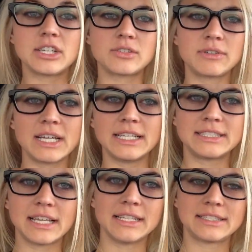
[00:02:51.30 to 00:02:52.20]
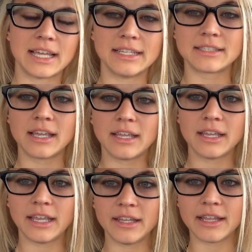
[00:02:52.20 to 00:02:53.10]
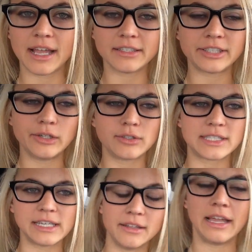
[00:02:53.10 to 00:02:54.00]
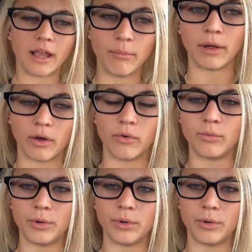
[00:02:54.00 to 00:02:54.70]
just realized that it says in that two-seat Lambo